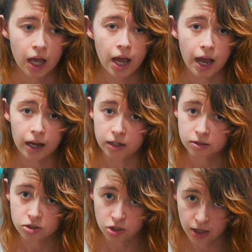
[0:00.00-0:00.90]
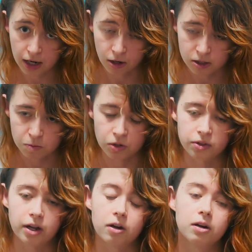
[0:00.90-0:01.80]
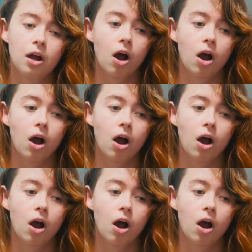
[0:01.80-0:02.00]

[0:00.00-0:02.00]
and to that hospital there